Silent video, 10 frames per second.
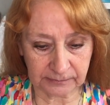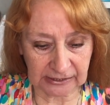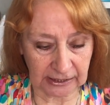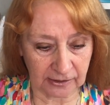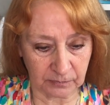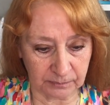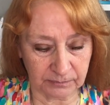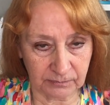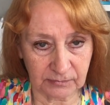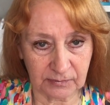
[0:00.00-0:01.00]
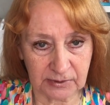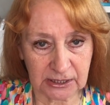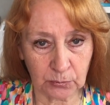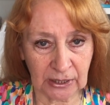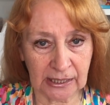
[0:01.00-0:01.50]
kind of
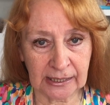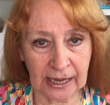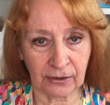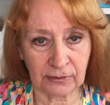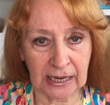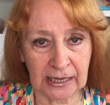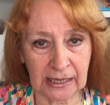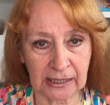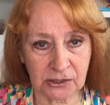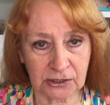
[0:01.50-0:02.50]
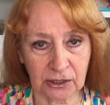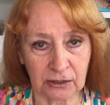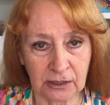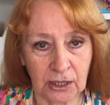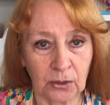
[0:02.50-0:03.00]
swinging out A-line skirt
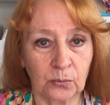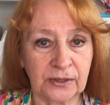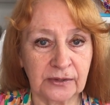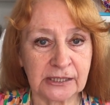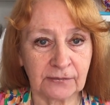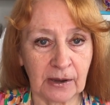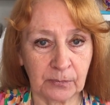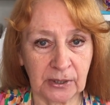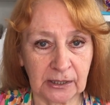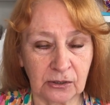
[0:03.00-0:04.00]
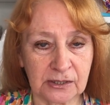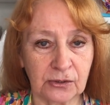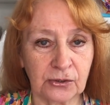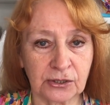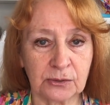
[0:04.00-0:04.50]
with this fabric because I
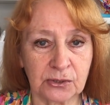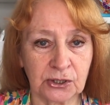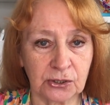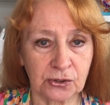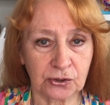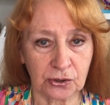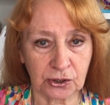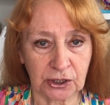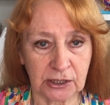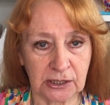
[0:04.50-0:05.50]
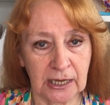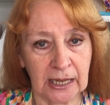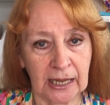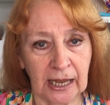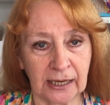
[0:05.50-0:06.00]
thought it was too structured,
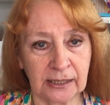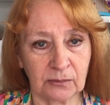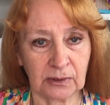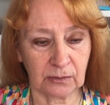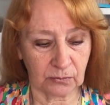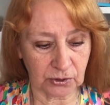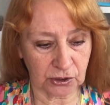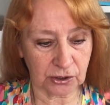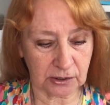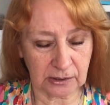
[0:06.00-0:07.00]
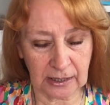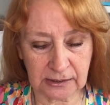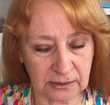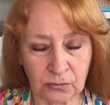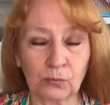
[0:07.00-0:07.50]
and it would just, I
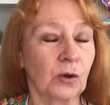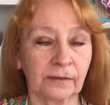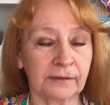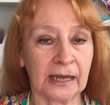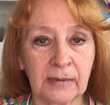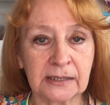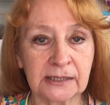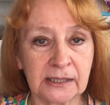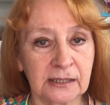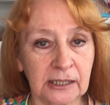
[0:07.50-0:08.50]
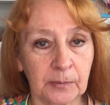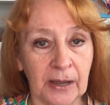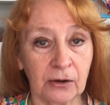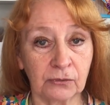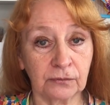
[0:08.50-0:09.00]
didn't want that. I did think
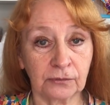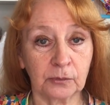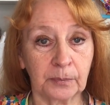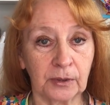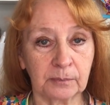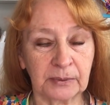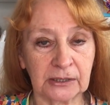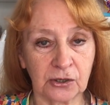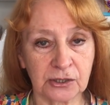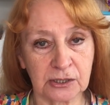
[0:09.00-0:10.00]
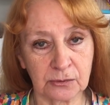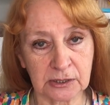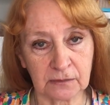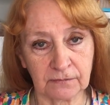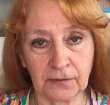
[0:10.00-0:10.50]
about a ruffle, but because there was
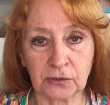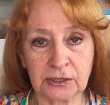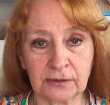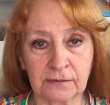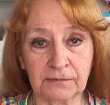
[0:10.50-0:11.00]
some fault on the